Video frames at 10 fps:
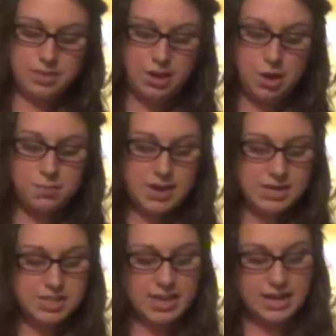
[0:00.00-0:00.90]
The Open
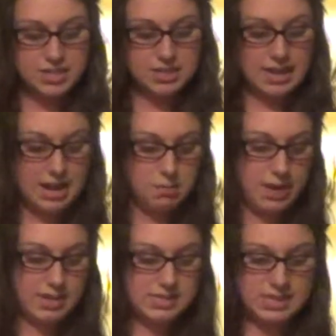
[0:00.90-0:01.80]
Education
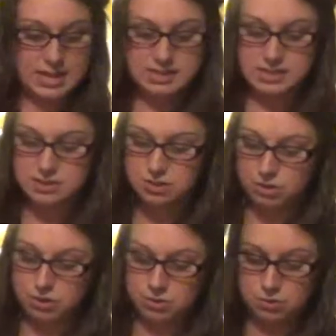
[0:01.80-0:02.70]
Database states in this
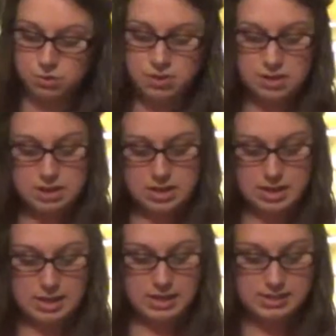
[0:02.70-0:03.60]
article
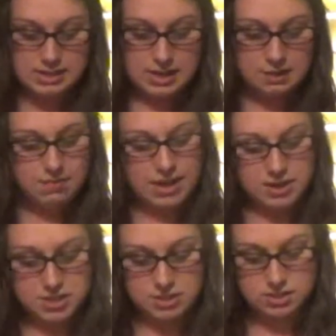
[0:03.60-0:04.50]
10
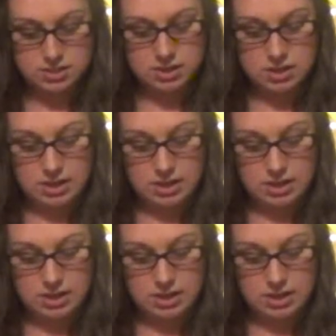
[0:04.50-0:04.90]
advantages